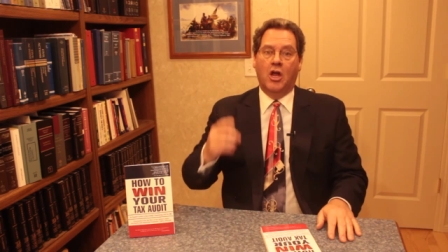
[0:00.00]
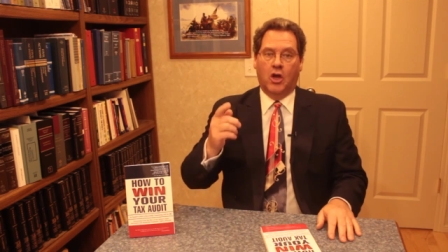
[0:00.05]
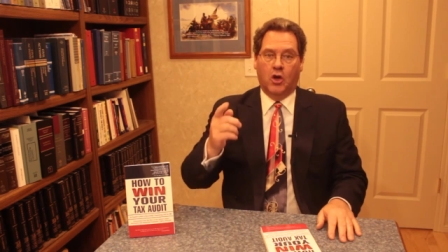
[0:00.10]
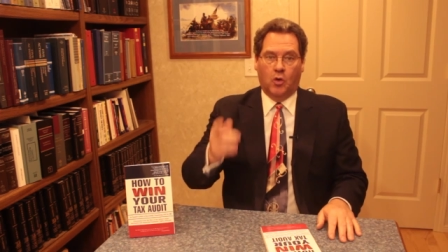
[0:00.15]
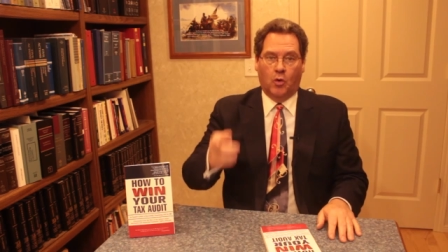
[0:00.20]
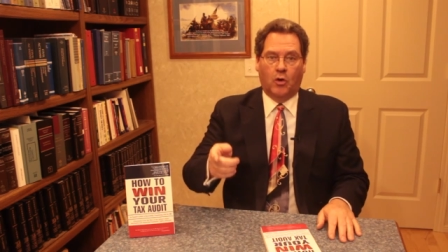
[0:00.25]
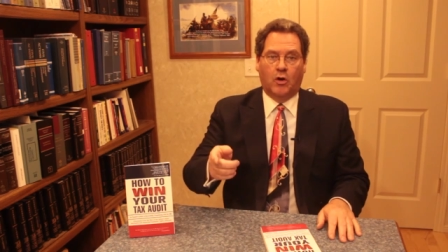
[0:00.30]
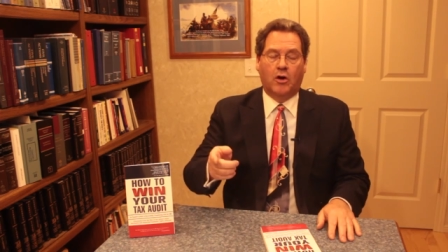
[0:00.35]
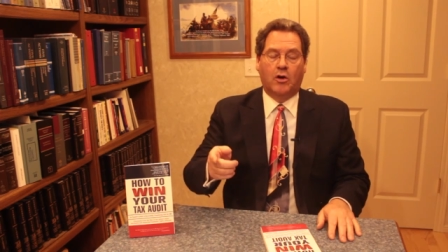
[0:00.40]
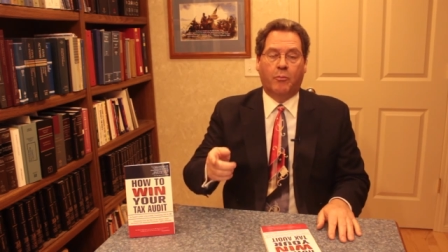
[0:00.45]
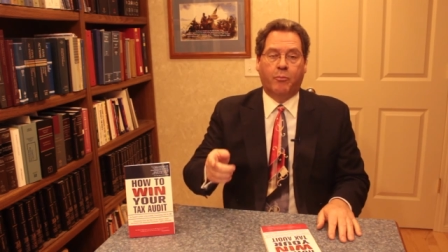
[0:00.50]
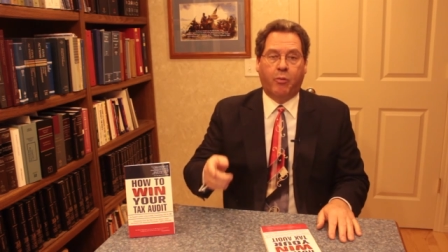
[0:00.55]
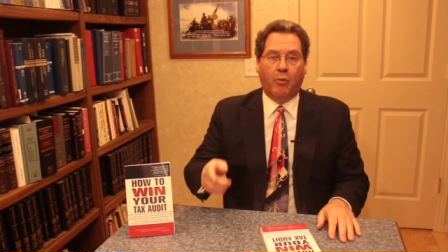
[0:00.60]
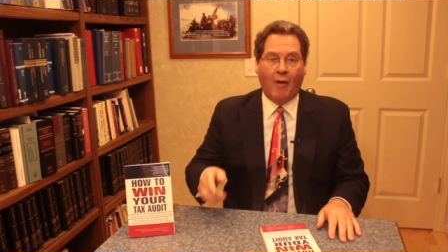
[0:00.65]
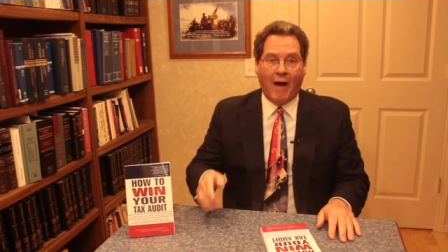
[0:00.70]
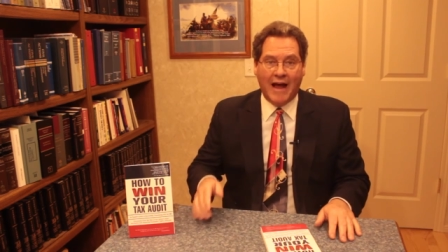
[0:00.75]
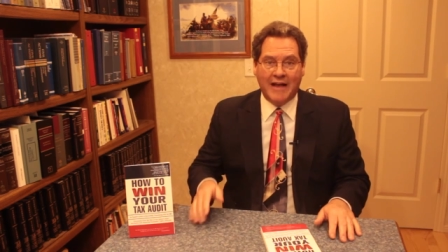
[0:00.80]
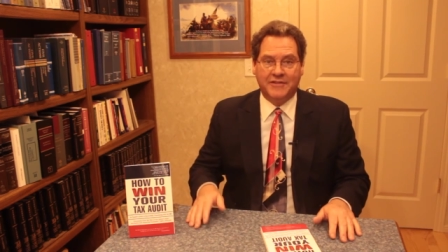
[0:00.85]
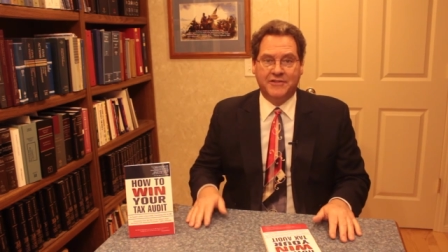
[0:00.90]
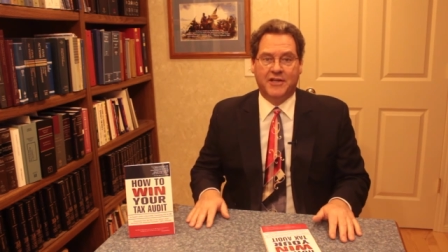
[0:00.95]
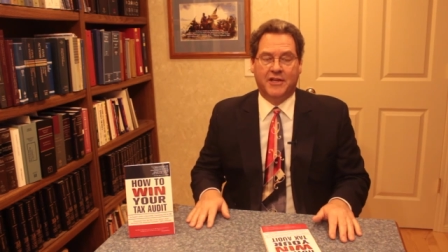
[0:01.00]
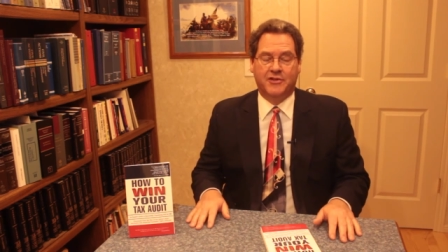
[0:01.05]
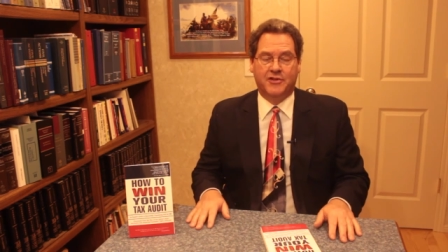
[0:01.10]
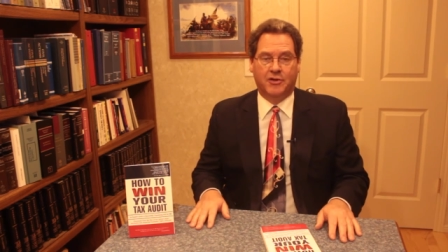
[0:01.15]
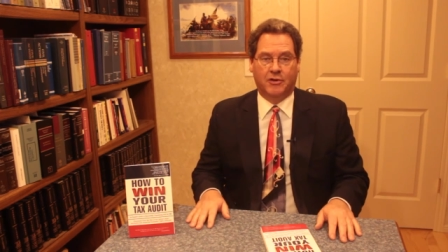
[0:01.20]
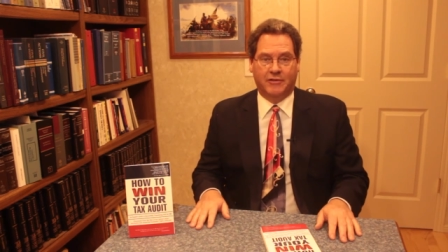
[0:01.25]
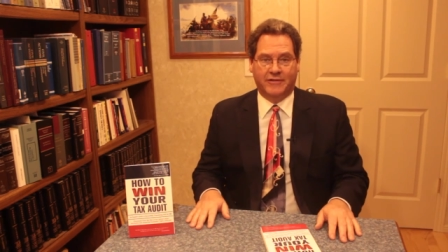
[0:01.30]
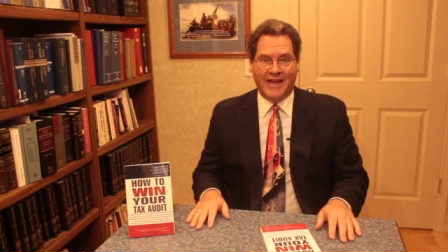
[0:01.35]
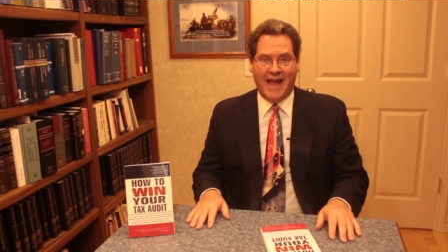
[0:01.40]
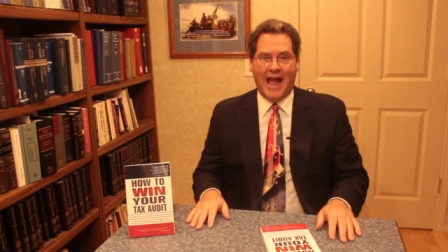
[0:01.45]
in order to process
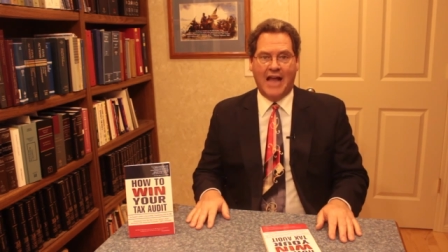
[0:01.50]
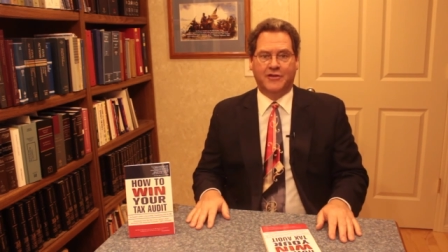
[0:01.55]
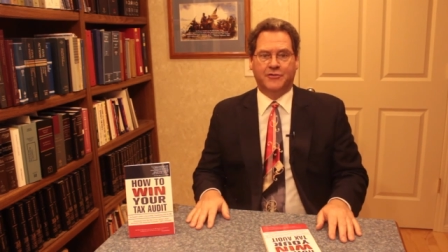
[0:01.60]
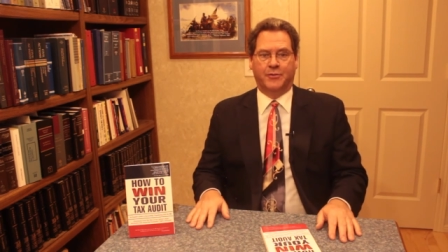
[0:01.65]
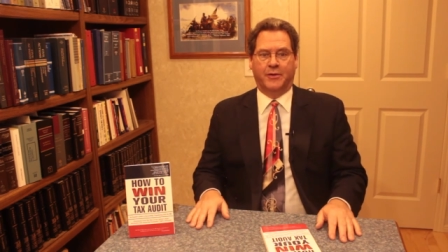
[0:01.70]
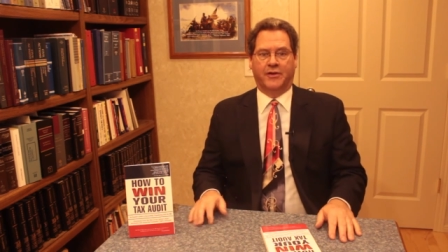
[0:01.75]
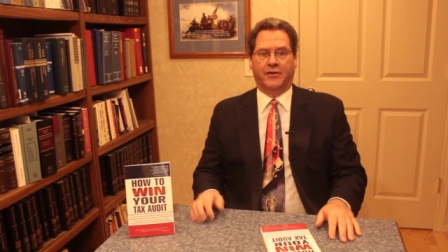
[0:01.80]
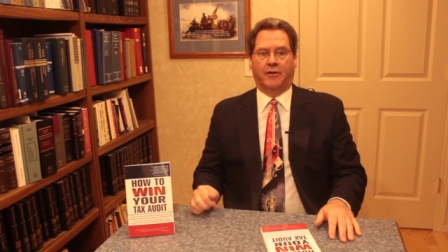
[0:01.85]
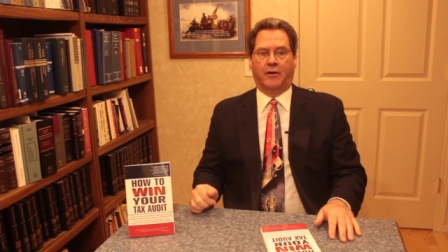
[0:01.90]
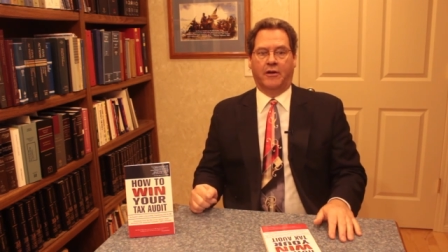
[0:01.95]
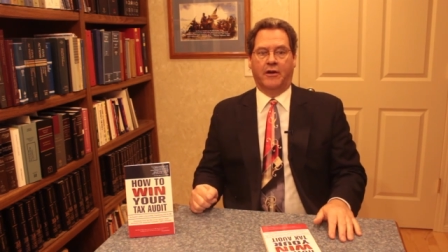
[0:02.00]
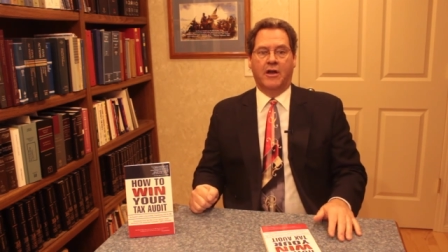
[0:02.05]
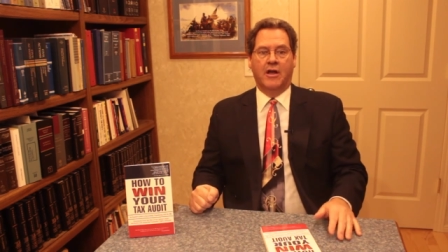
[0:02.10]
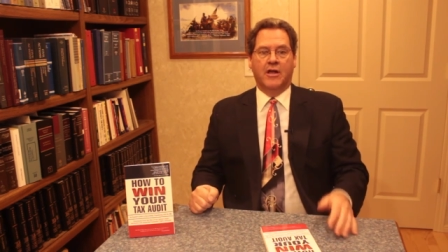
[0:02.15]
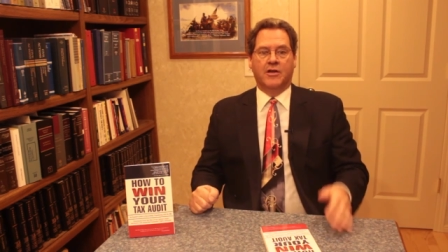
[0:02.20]
your tax return.